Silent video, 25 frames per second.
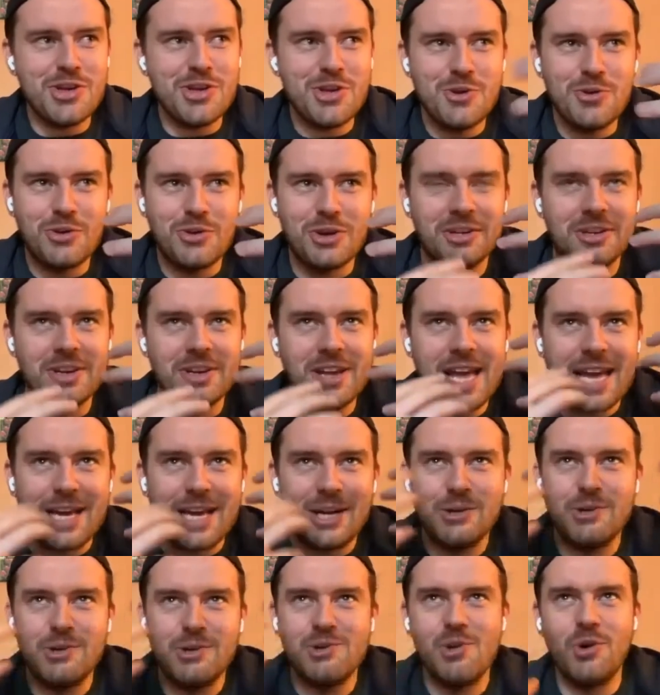you can
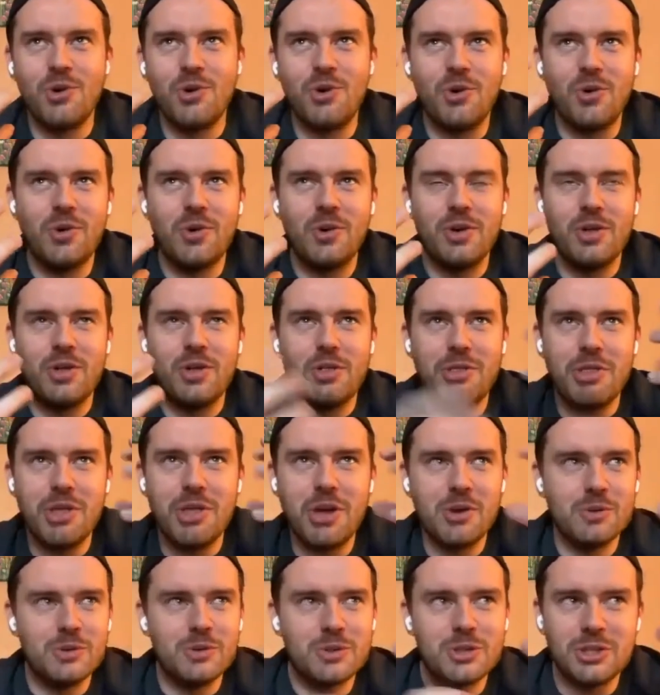ignore
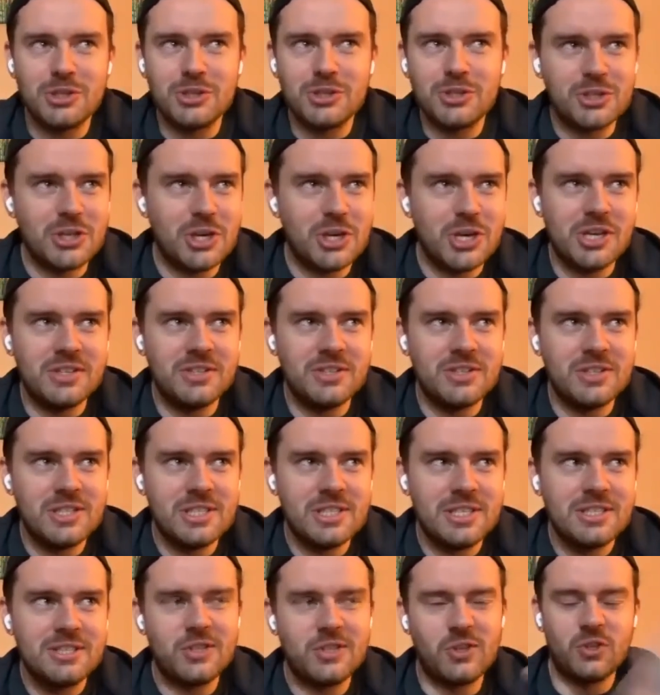those
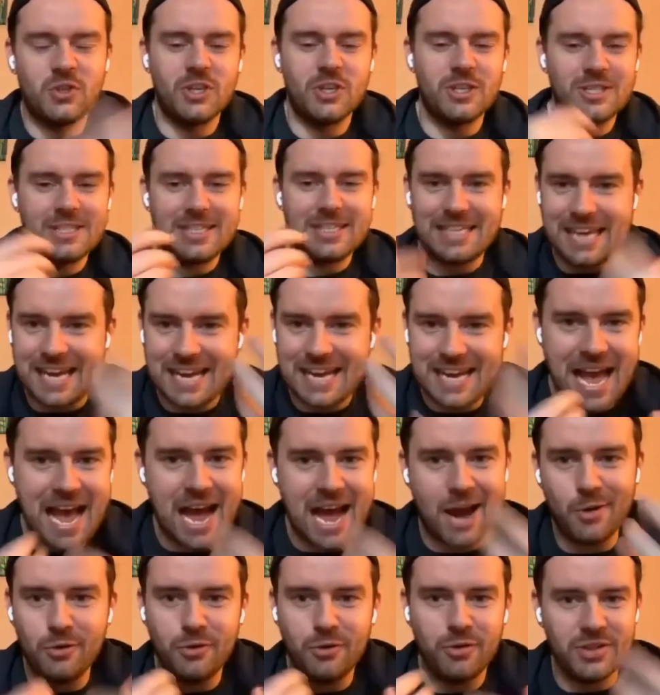concerns, to just get it
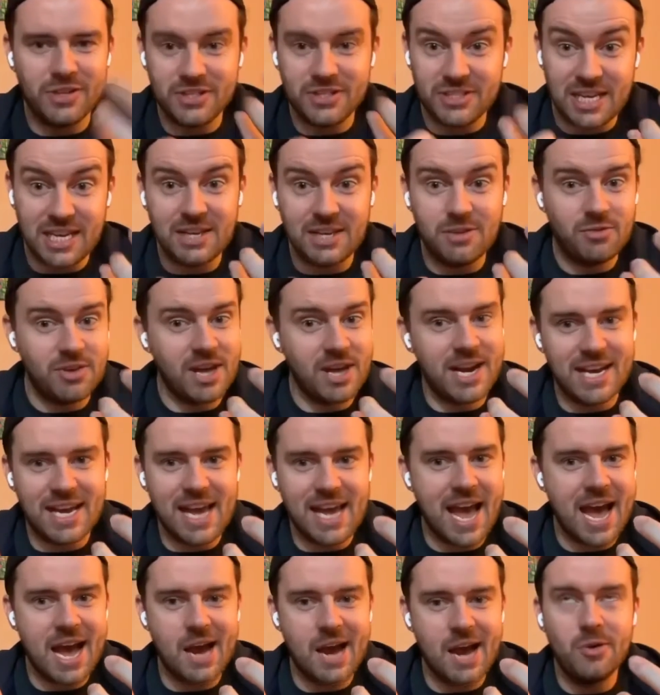out for the sake of
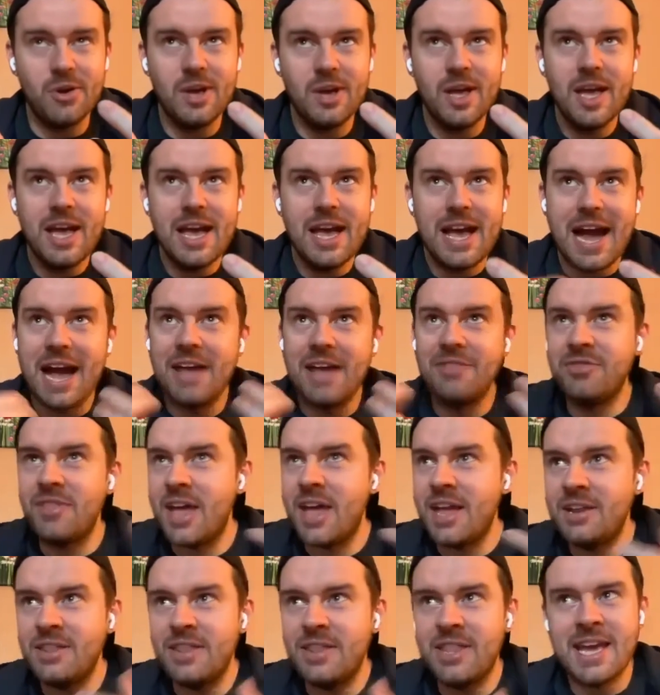getting it out. And
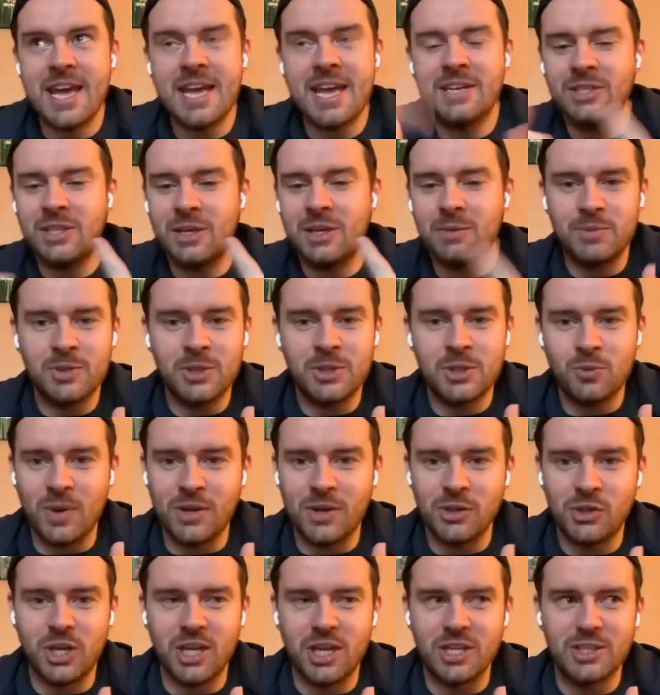then they end up
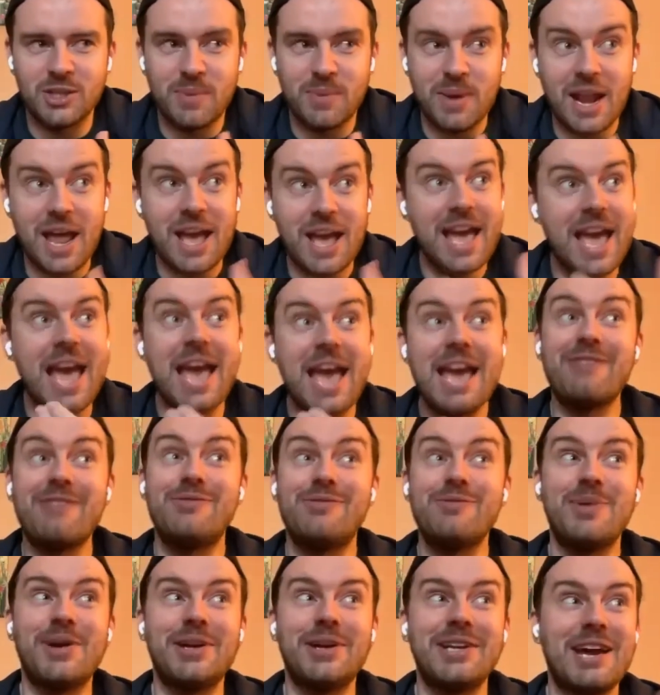switching to be like, hey,
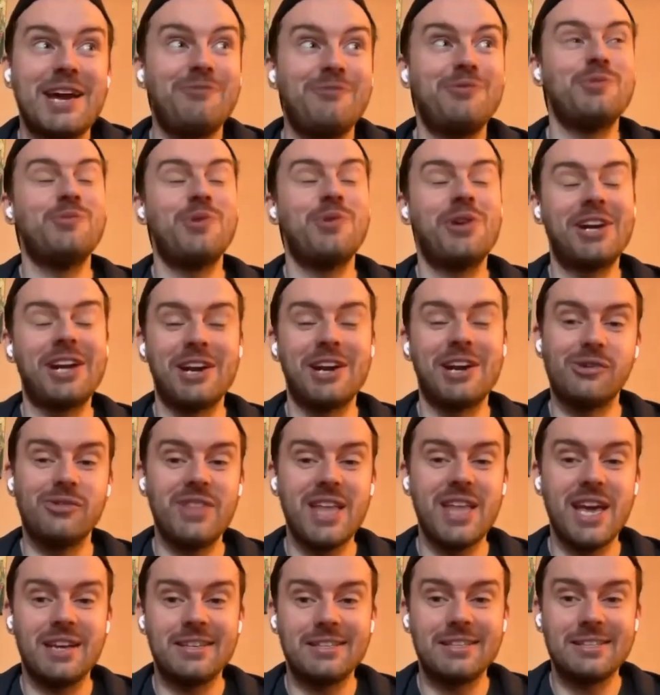everybody, I've been working
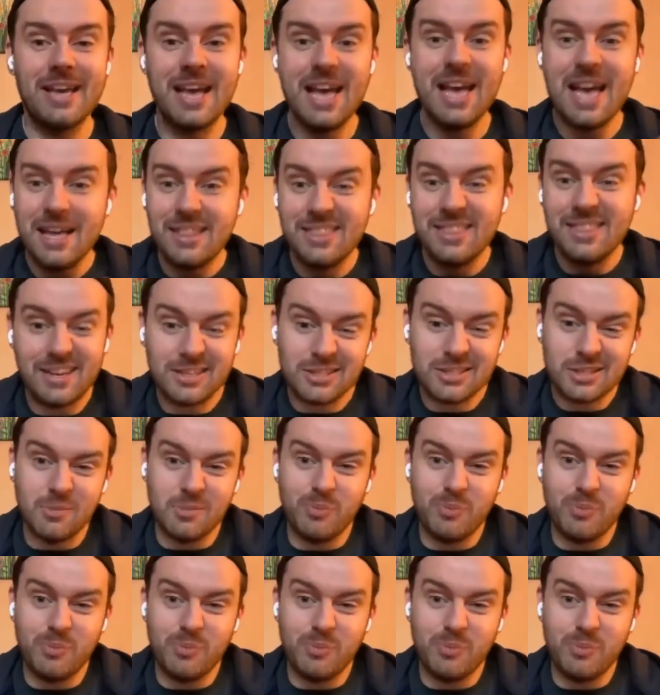on this. And that's